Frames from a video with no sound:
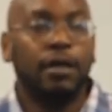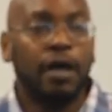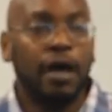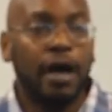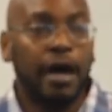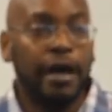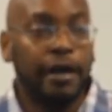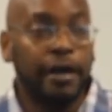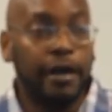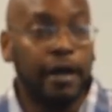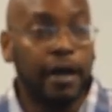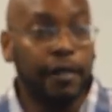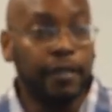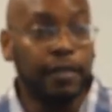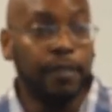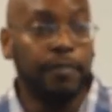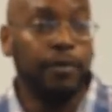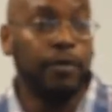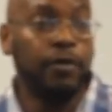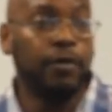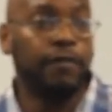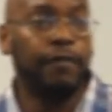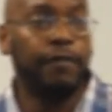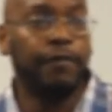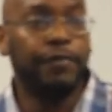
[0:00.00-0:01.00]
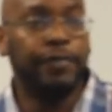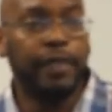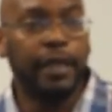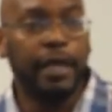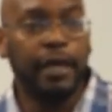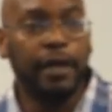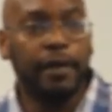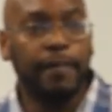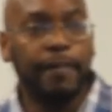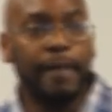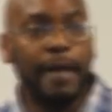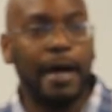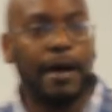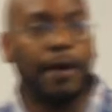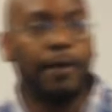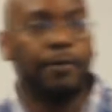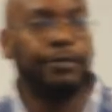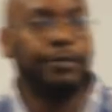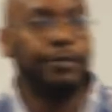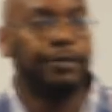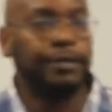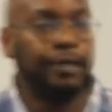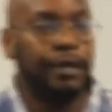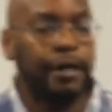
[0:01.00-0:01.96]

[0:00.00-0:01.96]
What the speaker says: Another beautiful thing about